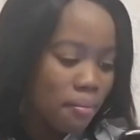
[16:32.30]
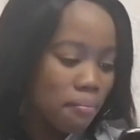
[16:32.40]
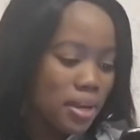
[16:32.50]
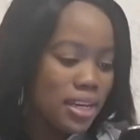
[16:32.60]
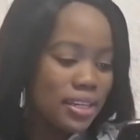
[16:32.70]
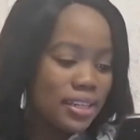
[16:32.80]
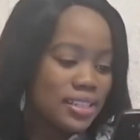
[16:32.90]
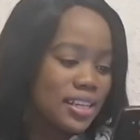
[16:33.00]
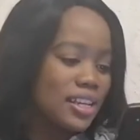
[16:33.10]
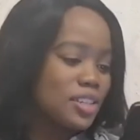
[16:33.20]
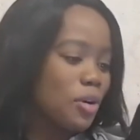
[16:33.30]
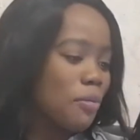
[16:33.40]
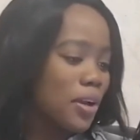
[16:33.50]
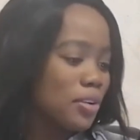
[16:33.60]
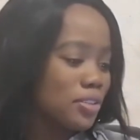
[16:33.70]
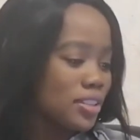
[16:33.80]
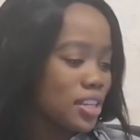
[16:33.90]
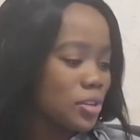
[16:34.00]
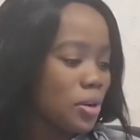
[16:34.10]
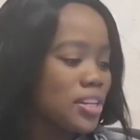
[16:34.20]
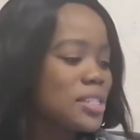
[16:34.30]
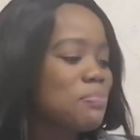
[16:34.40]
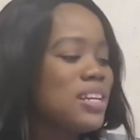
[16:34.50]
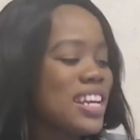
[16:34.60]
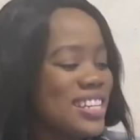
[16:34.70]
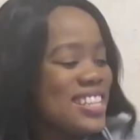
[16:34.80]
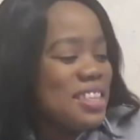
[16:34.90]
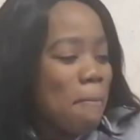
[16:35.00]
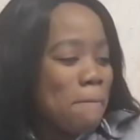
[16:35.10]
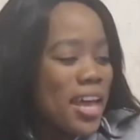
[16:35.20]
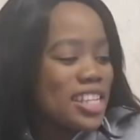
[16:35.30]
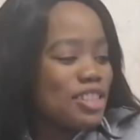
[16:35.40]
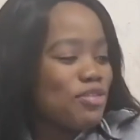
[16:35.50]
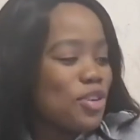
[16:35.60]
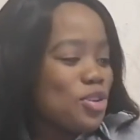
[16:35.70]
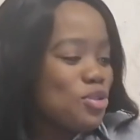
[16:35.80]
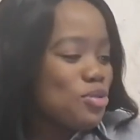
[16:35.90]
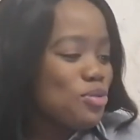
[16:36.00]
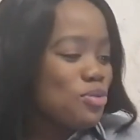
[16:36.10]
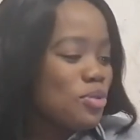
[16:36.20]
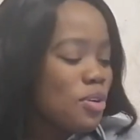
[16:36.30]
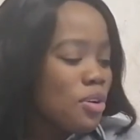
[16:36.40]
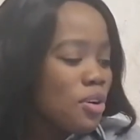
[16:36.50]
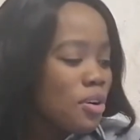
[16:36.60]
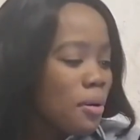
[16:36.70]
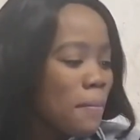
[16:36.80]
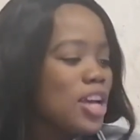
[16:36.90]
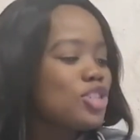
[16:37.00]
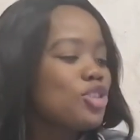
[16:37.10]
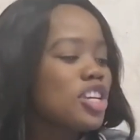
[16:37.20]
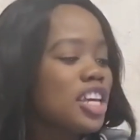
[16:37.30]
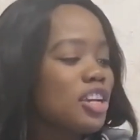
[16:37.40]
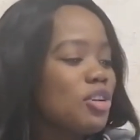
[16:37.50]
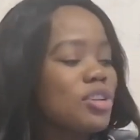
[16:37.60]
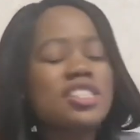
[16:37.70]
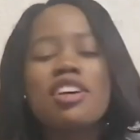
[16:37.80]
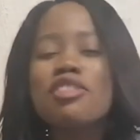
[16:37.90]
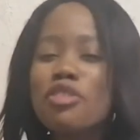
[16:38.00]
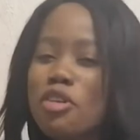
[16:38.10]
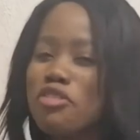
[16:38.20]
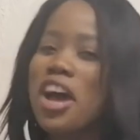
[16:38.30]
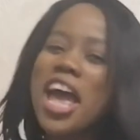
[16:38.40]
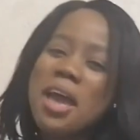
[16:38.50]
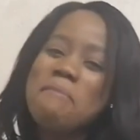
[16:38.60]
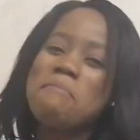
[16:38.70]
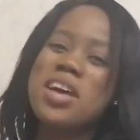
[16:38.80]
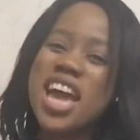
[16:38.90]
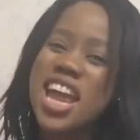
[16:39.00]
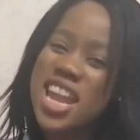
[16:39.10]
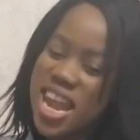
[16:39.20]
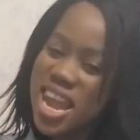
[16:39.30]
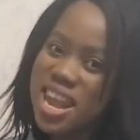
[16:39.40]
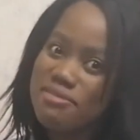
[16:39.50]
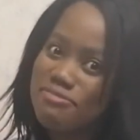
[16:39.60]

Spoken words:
Millie says, oh my goodness, God is planning the best for you. Must you kill yourself over a man?